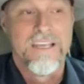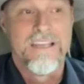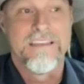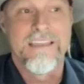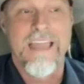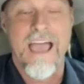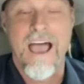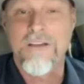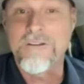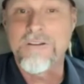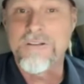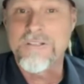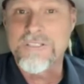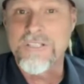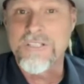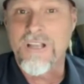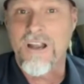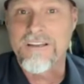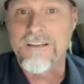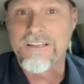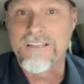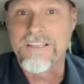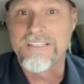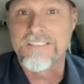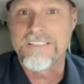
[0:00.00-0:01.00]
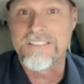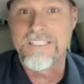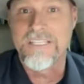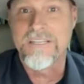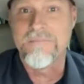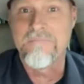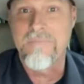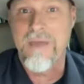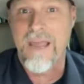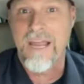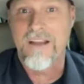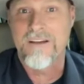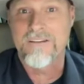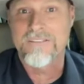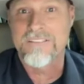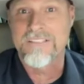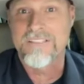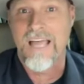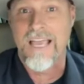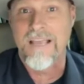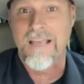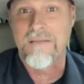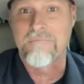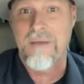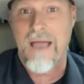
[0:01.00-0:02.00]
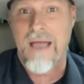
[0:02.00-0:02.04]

Now you're starting to see mayors like